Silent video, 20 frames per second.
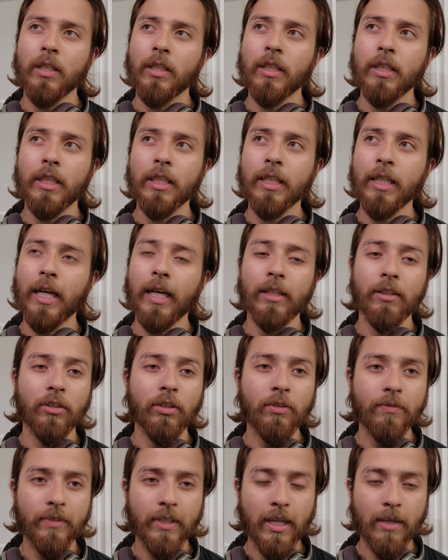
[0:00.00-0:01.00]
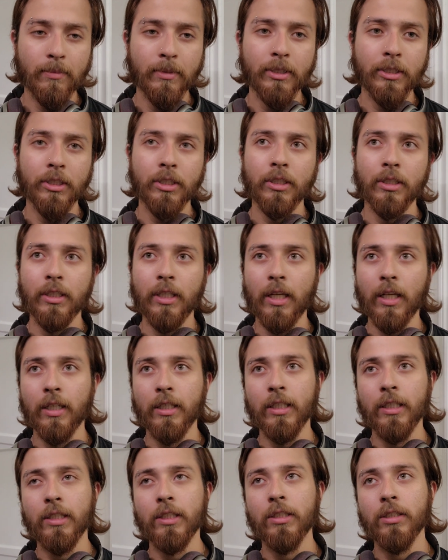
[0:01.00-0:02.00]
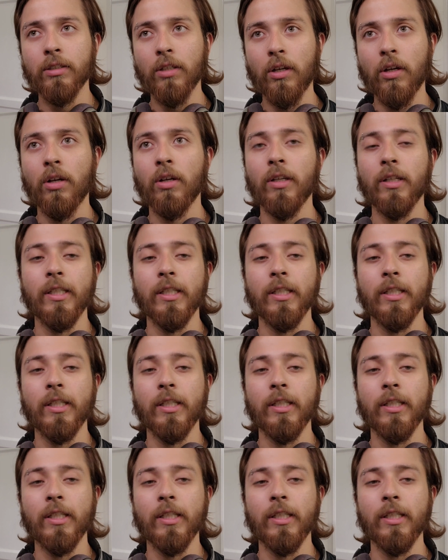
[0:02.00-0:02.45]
he had nerve damage, that he saw